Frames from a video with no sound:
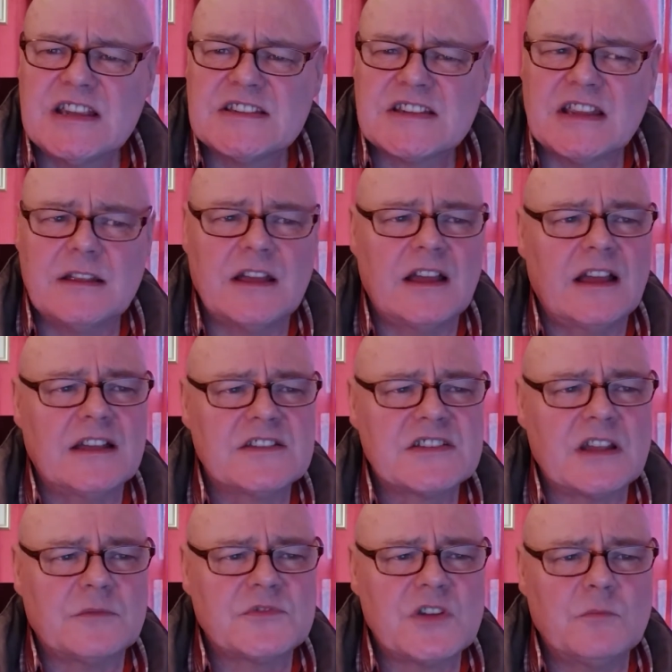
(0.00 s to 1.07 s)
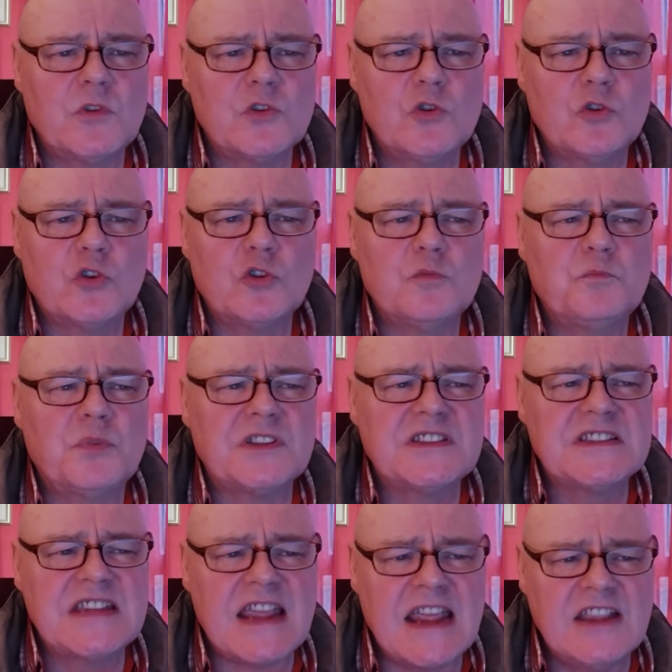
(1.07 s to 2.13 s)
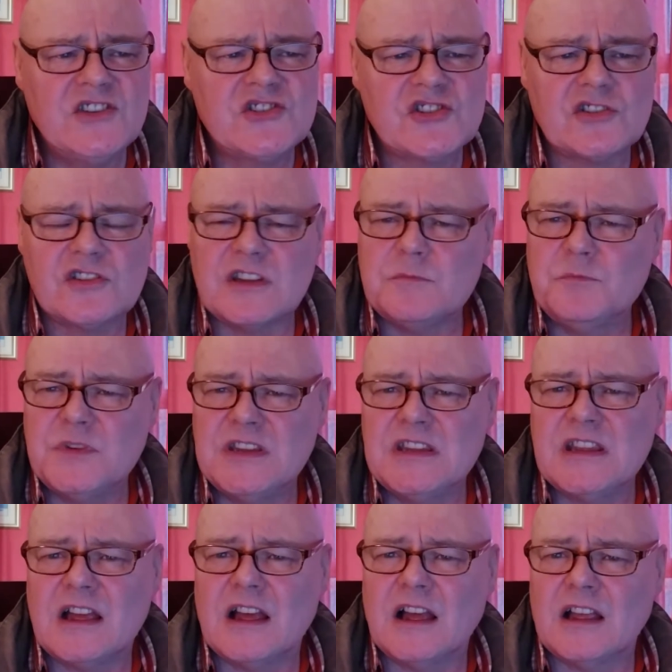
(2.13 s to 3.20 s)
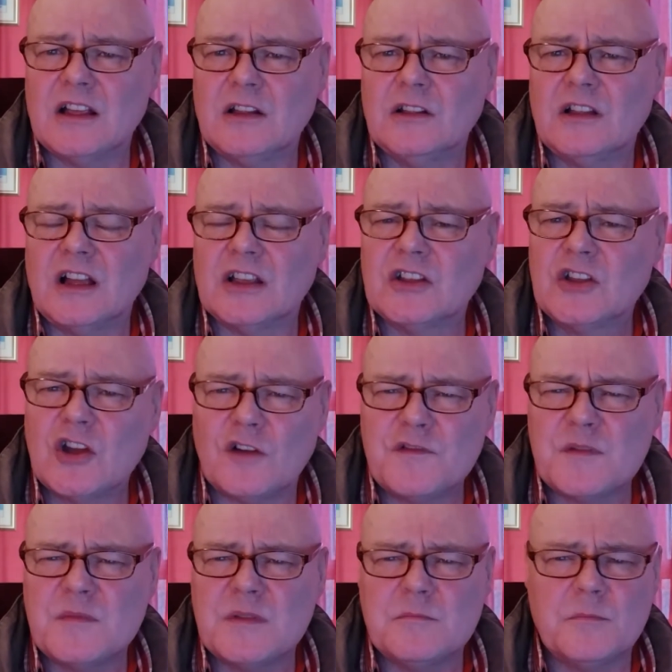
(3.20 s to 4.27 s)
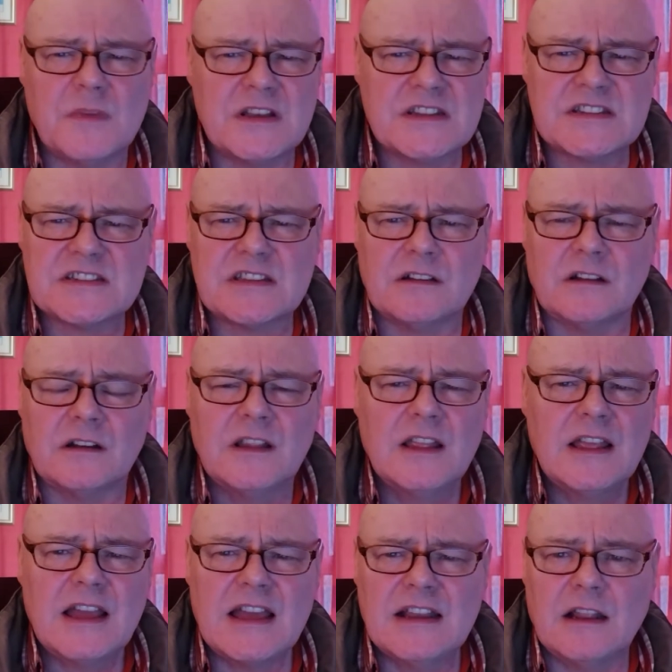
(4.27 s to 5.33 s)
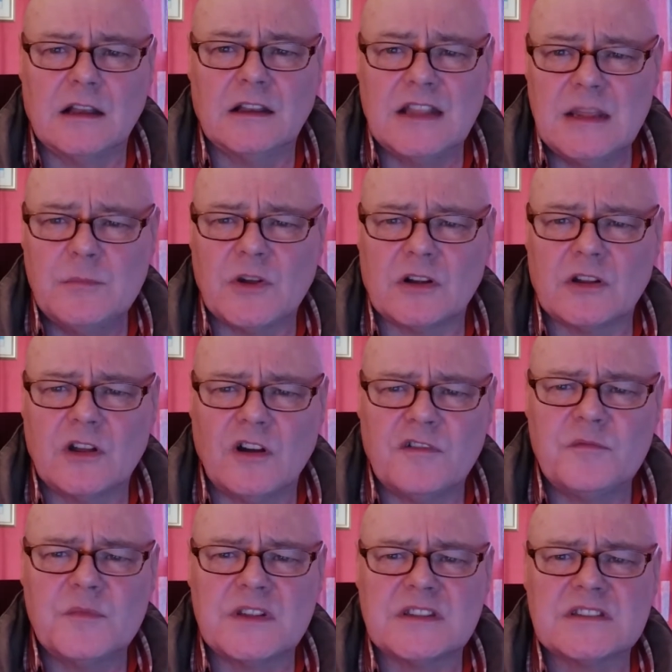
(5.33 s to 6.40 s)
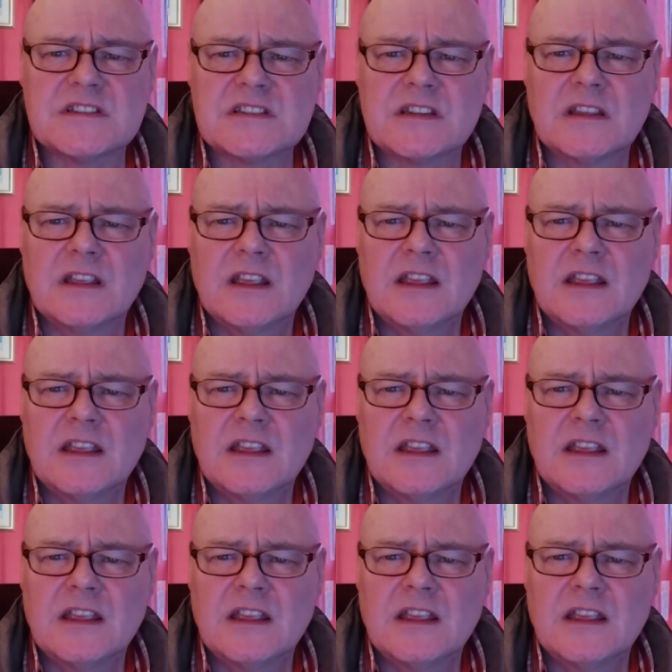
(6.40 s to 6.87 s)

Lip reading: as someone who could potentially be a government minister in a Labour government,